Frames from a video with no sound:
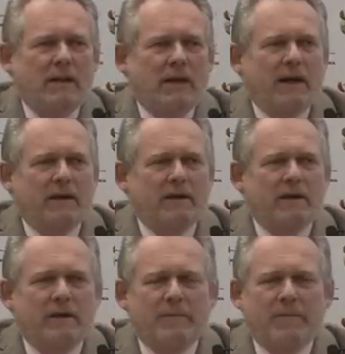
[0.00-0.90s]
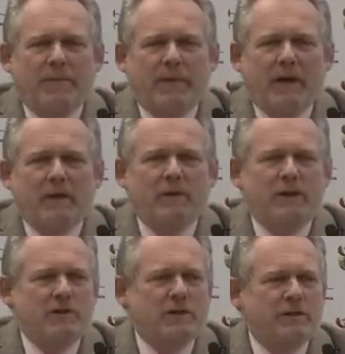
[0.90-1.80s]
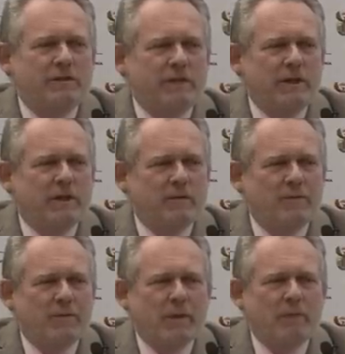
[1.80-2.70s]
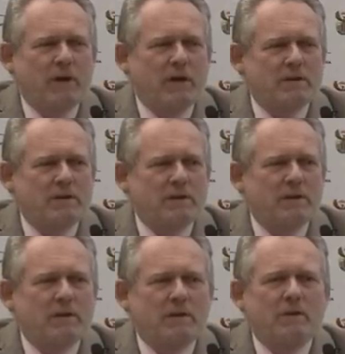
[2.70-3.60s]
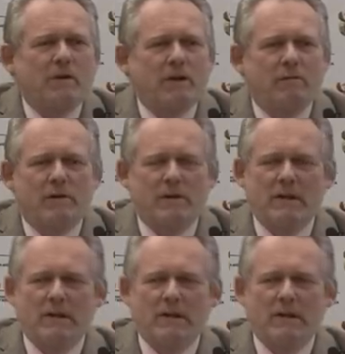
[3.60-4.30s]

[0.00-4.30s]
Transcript: And um, I mentioned the figure about uh, Nollywood.